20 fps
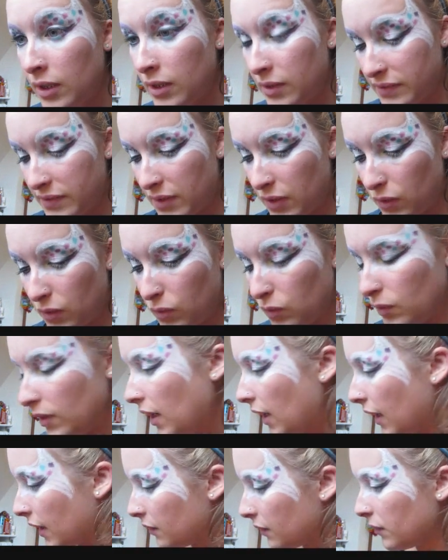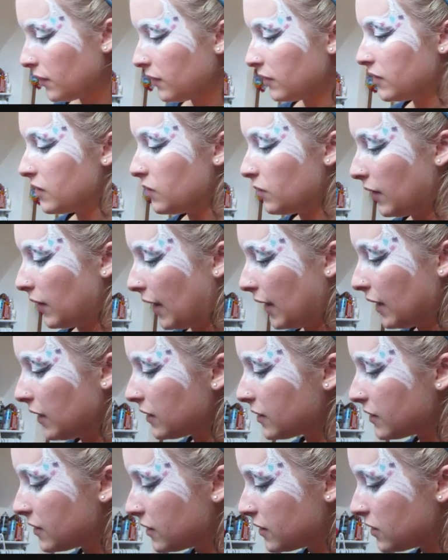So what I will do
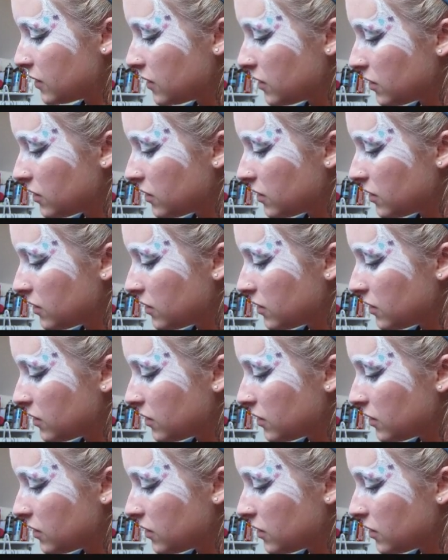next,